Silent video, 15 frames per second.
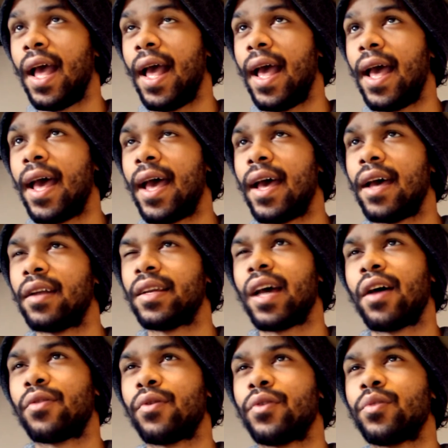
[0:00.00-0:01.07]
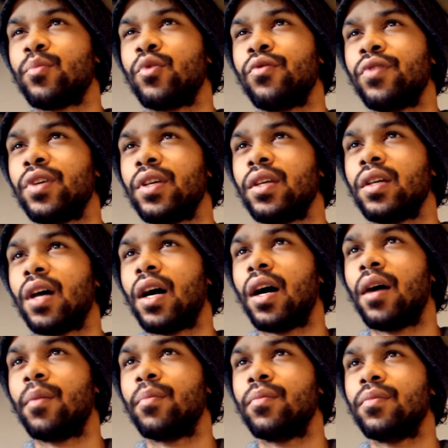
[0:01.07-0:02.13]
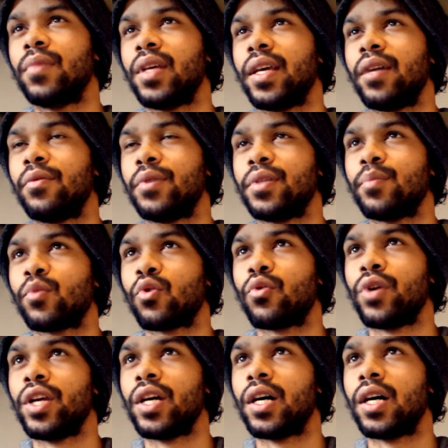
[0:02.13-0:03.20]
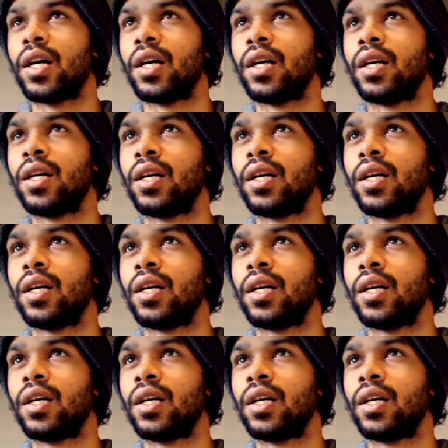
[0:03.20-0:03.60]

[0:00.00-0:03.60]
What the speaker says: And yeah, throughout the movie, it was Maria